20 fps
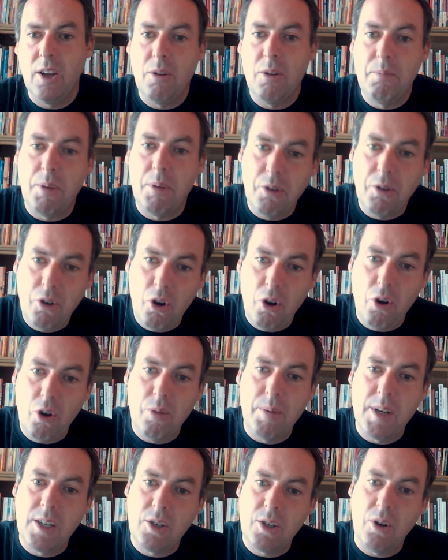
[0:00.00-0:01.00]
but
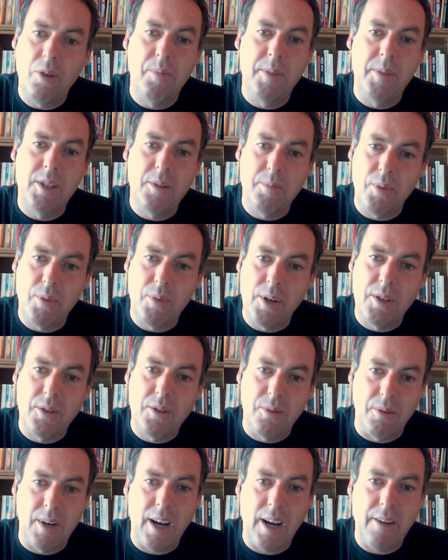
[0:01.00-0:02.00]
nobody told me to breathe
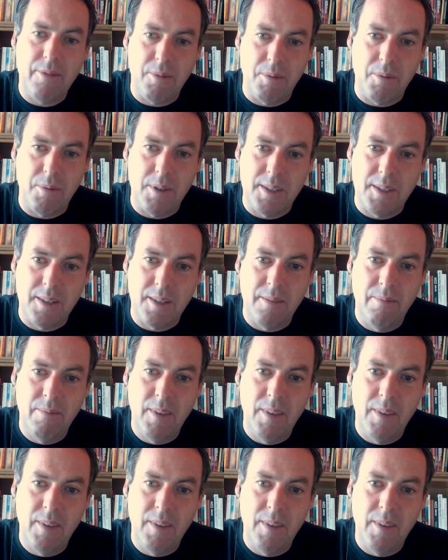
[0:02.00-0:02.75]
through it afterwards.